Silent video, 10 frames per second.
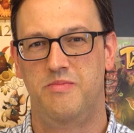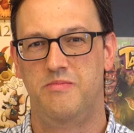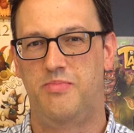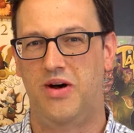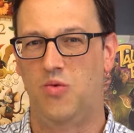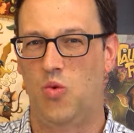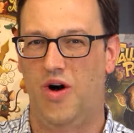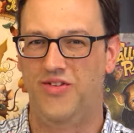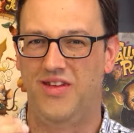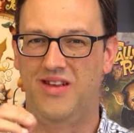but
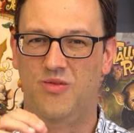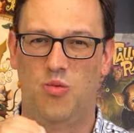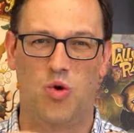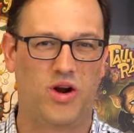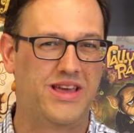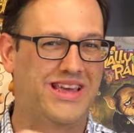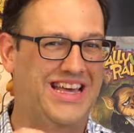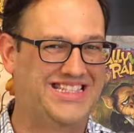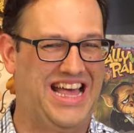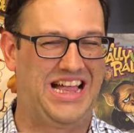wasn't working
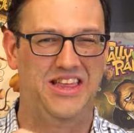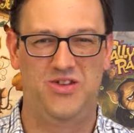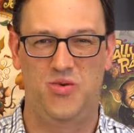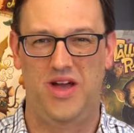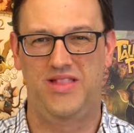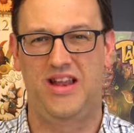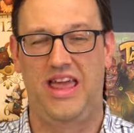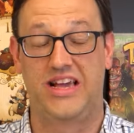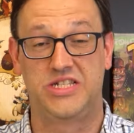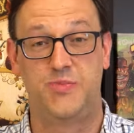exactly the way that I
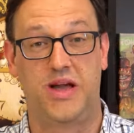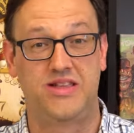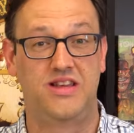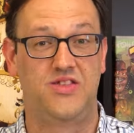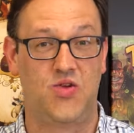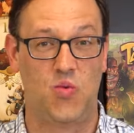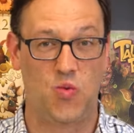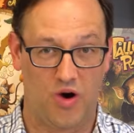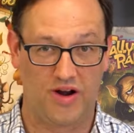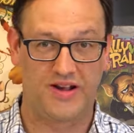expected it to
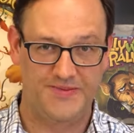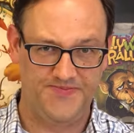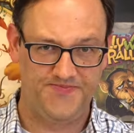work.